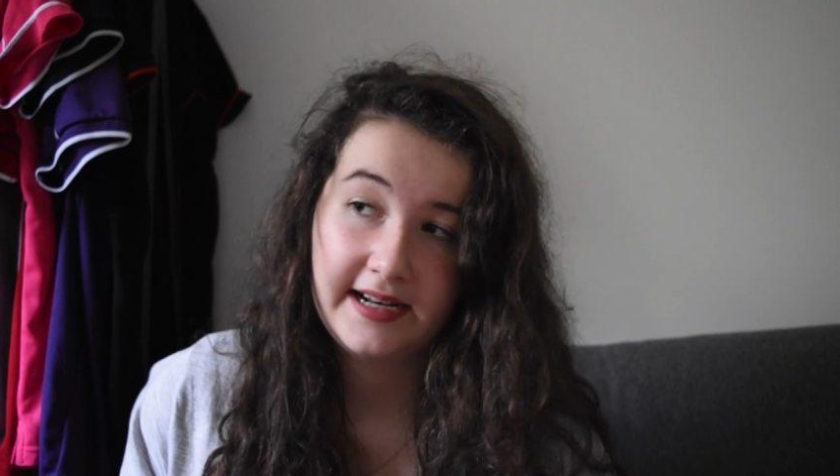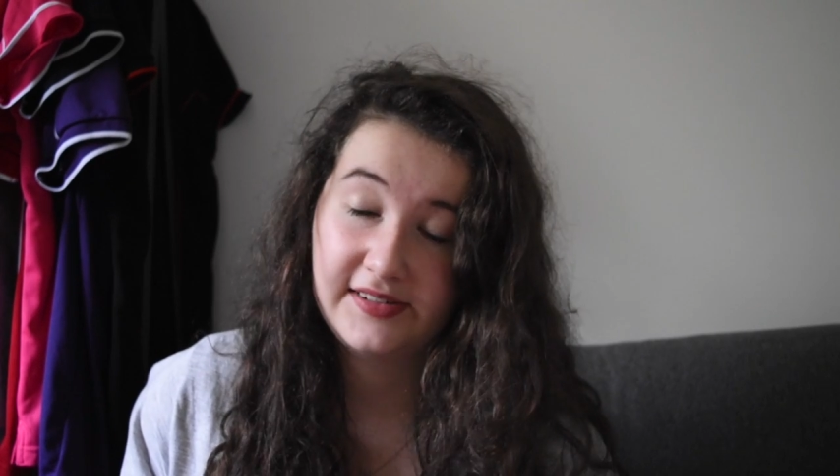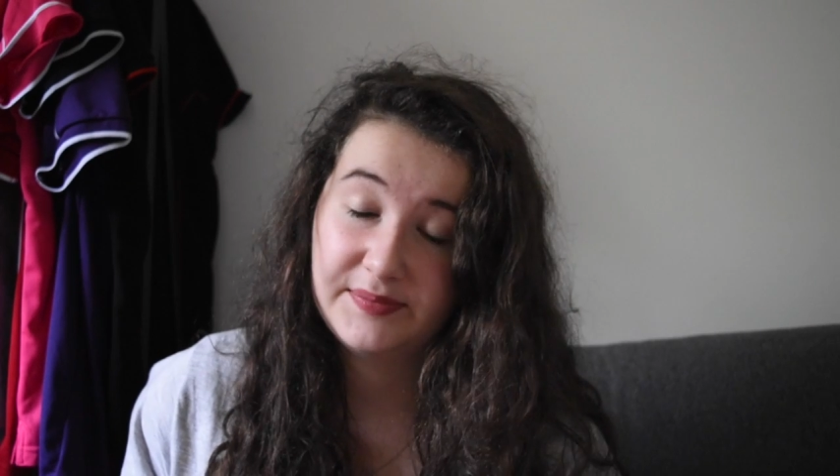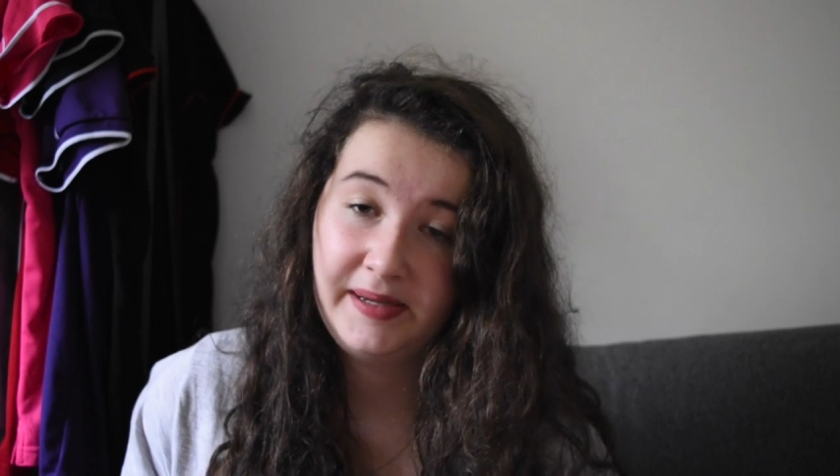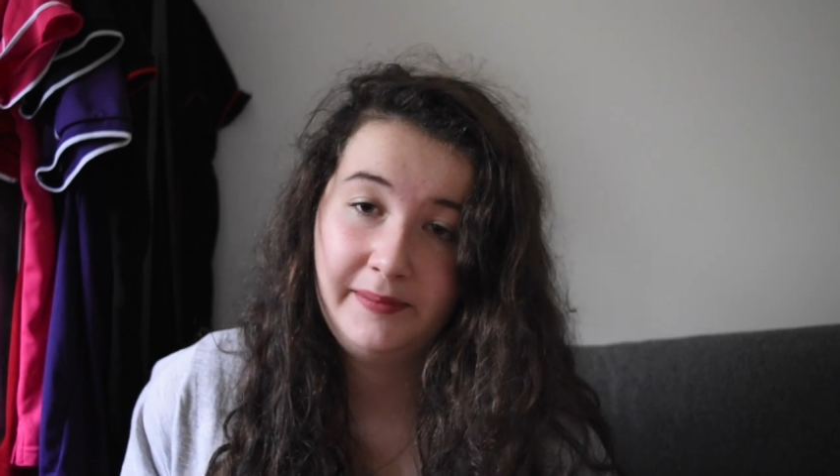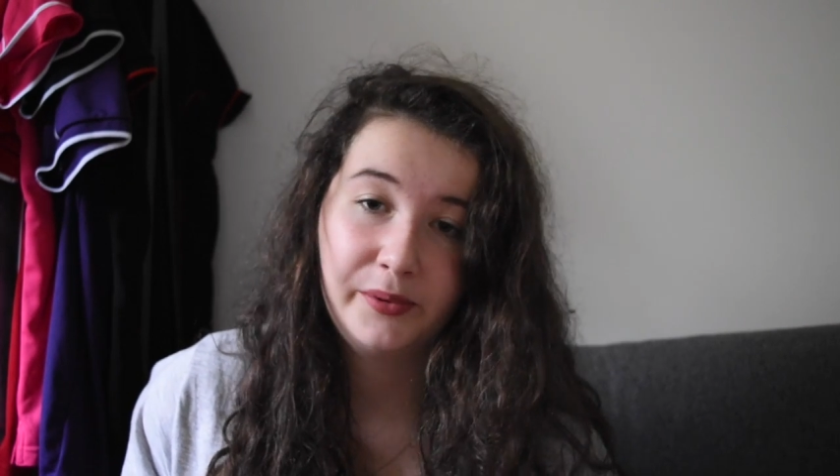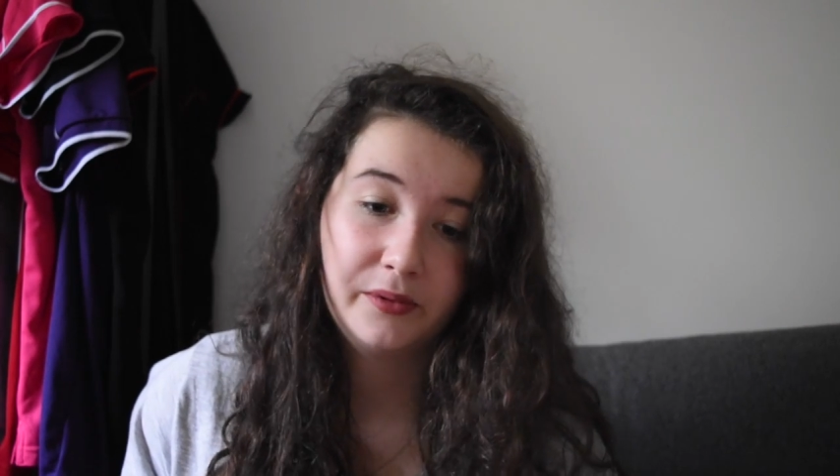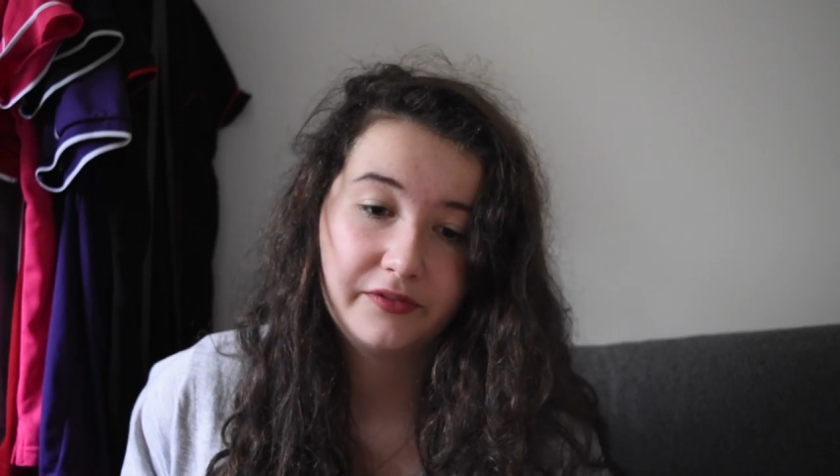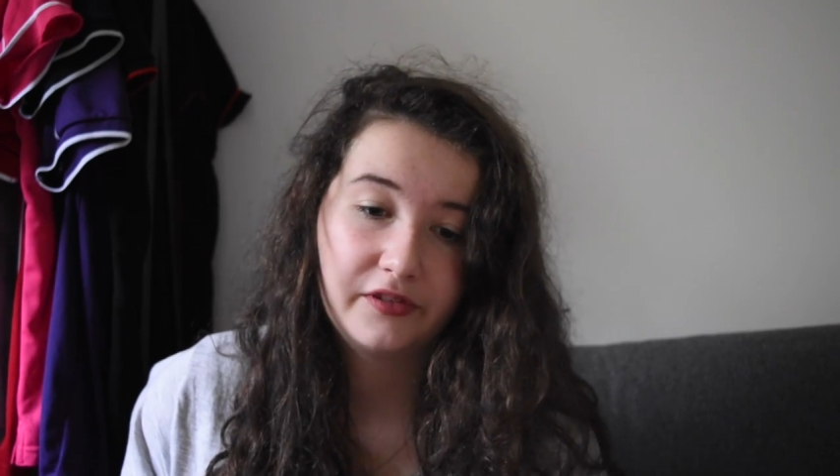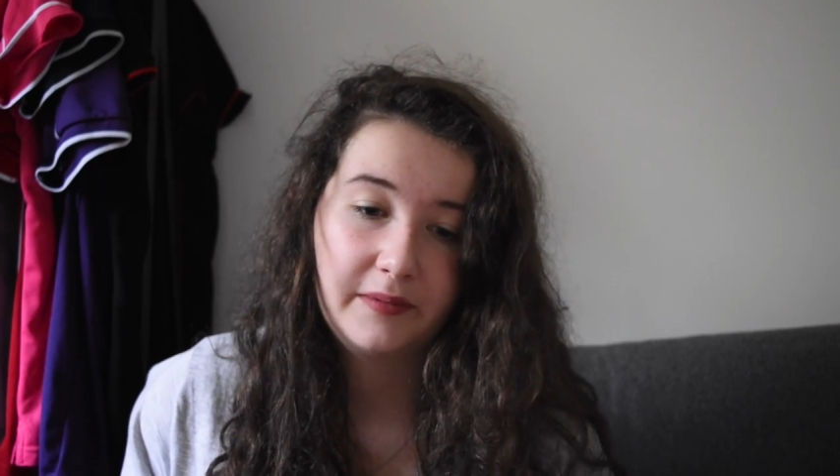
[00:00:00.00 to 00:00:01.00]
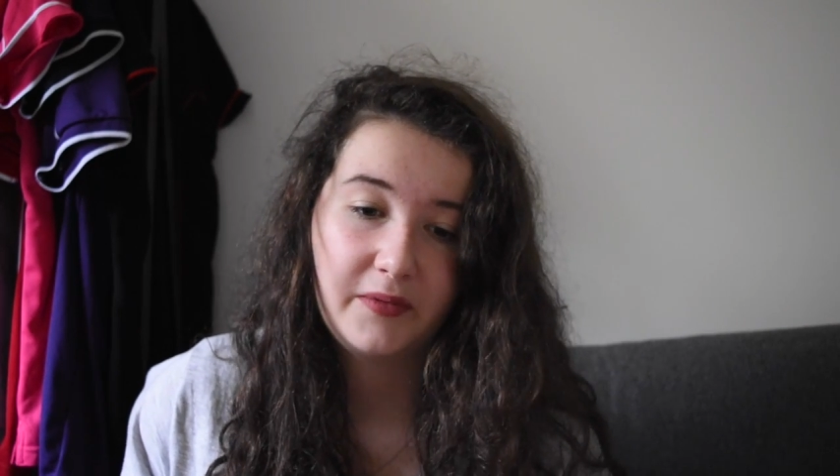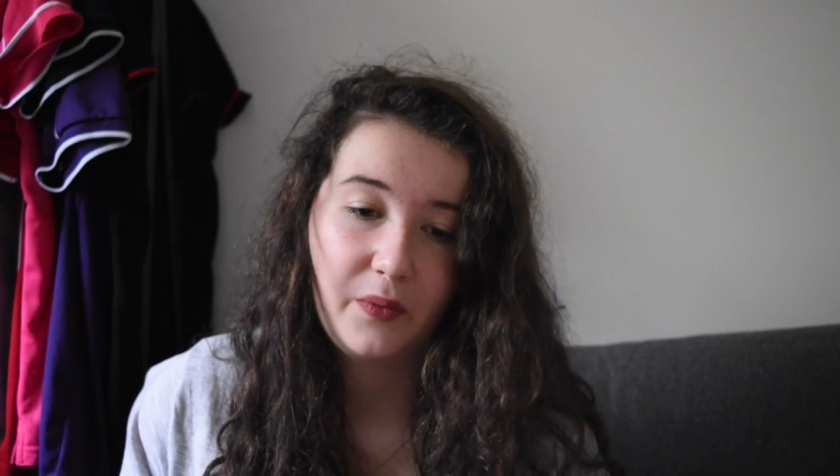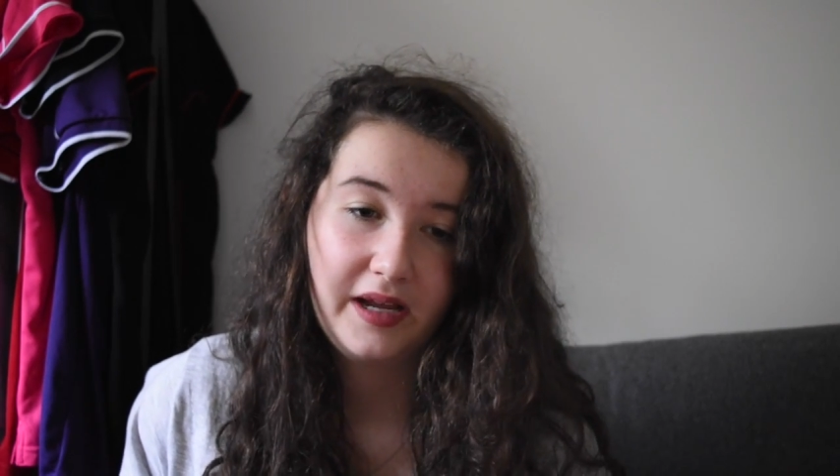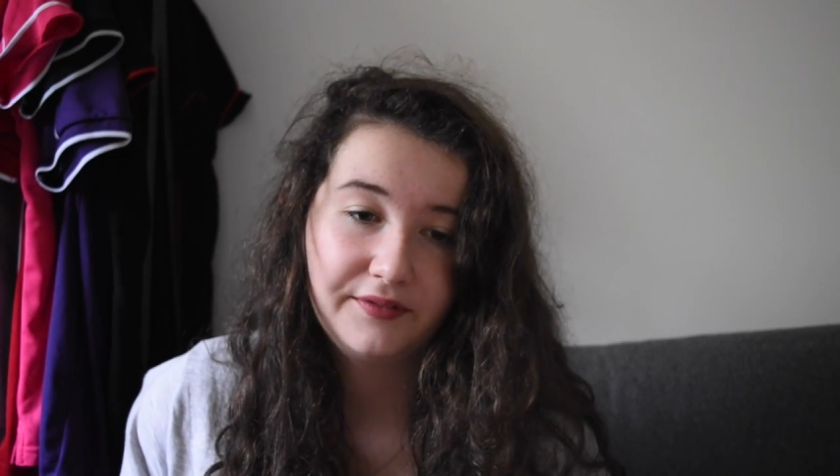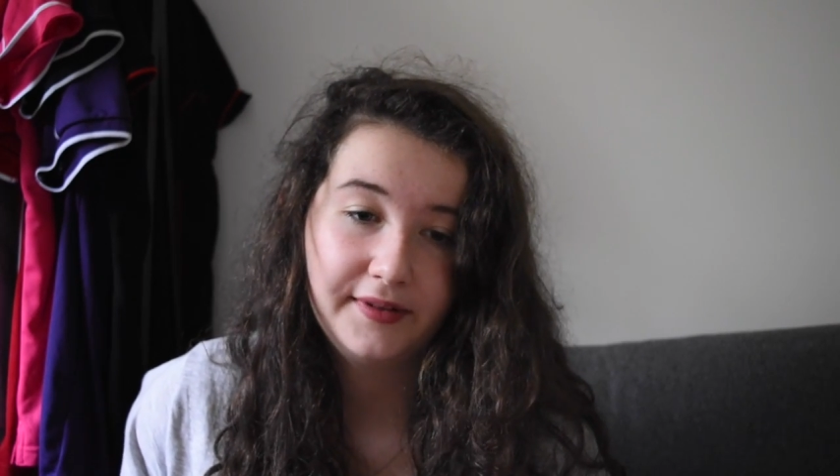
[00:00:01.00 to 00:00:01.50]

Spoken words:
and its people from a way of